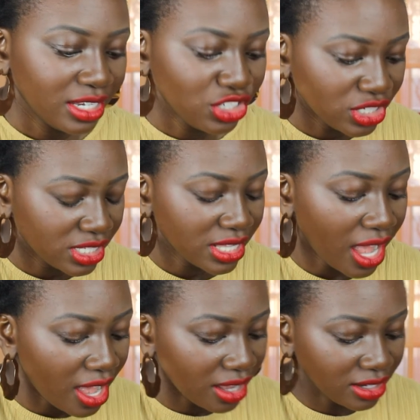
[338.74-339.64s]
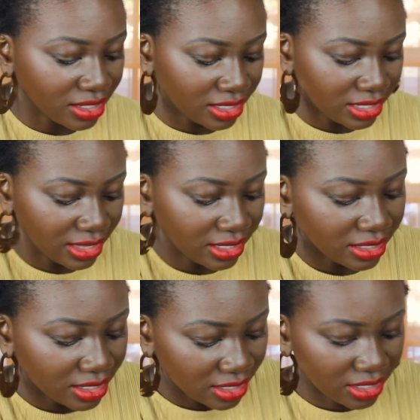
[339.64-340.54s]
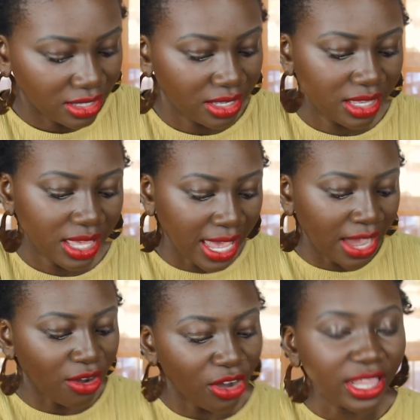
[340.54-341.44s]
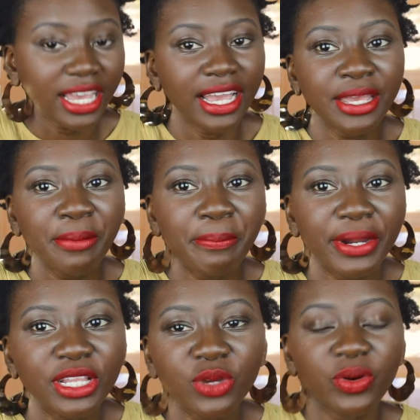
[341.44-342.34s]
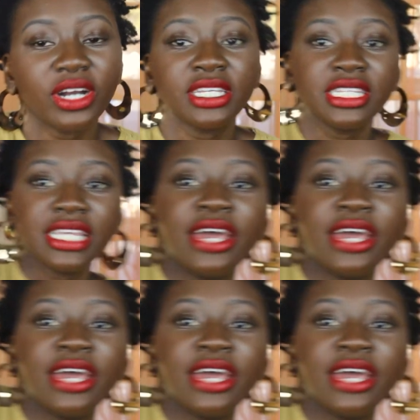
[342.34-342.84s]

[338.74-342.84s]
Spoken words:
it's just not a good look at all. Like, I can barely walk in these.